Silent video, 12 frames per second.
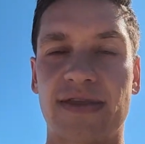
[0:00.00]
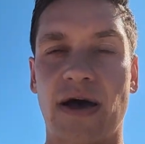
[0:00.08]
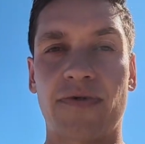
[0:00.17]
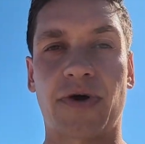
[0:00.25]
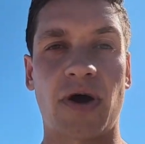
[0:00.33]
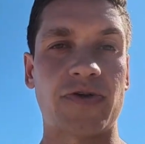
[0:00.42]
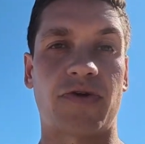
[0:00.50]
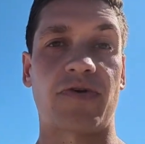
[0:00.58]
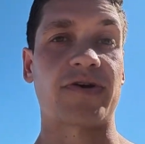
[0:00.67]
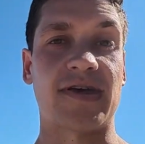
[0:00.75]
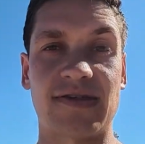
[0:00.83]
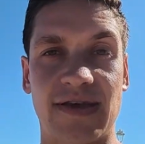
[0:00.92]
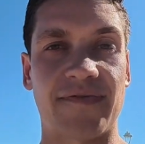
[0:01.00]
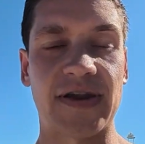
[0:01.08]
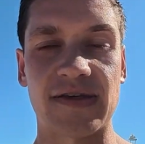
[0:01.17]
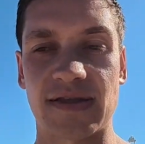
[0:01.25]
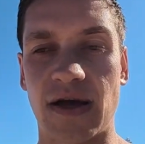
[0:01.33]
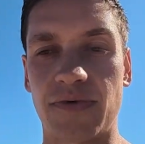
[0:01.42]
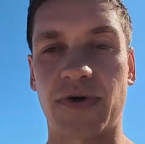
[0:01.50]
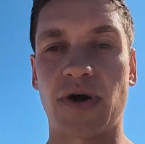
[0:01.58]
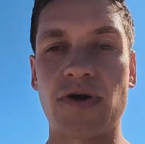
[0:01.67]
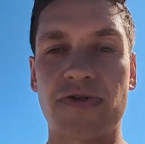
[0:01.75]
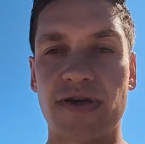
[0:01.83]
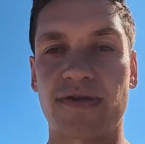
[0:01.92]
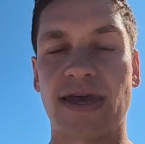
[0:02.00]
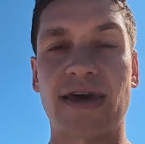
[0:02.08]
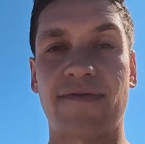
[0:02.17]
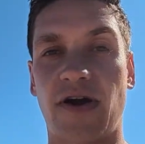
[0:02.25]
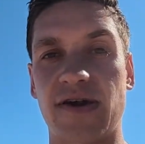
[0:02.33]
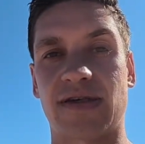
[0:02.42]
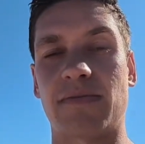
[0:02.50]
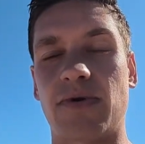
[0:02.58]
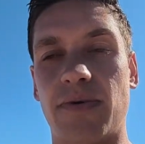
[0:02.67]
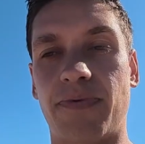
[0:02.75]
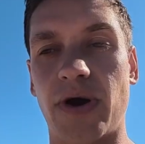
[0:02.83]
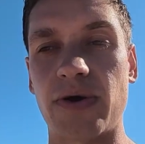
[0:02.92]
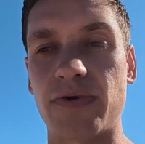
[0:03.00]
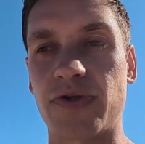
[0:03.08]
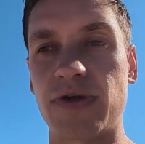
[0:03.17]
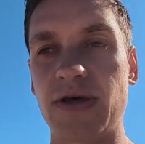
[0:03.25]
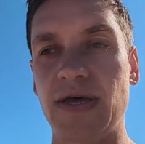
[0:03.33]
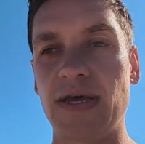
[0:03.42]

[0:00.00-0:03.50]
and health coaches or existing fitness and health coaches to take a very similar approach.